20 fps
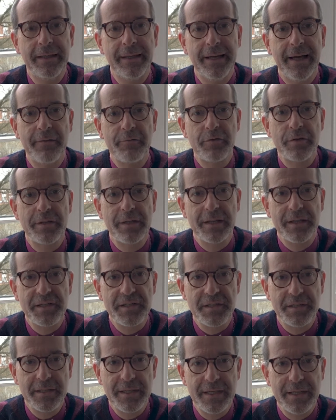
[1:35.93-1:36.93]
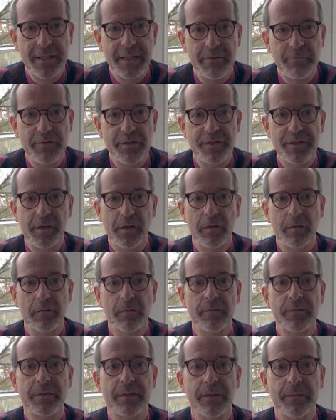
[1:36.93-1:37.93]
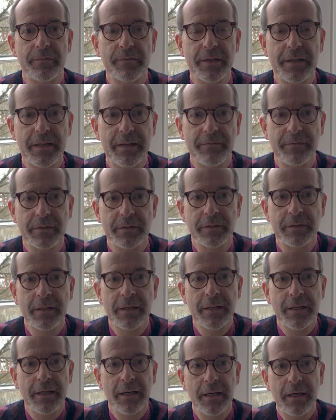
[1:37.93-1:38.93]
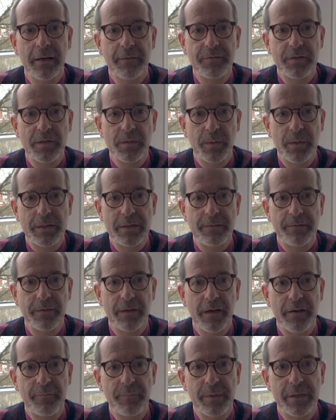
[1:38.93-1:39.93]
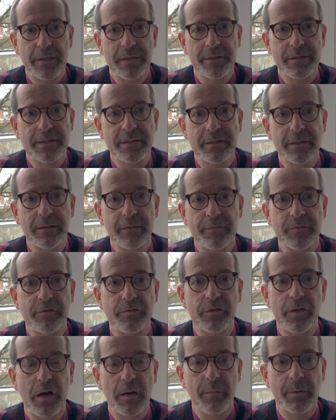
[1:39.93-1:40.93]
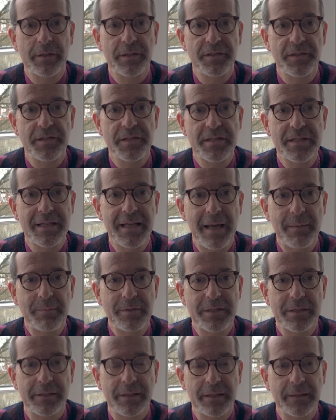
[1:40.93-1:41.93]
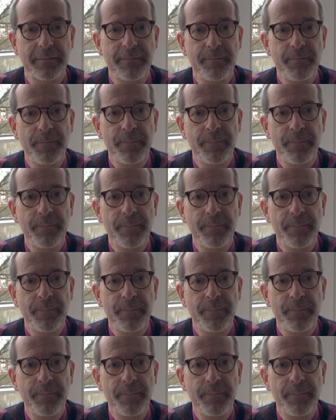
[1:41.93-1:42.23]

everything is neatly resolved and forgiven after 25 minutes of drama and slapstick.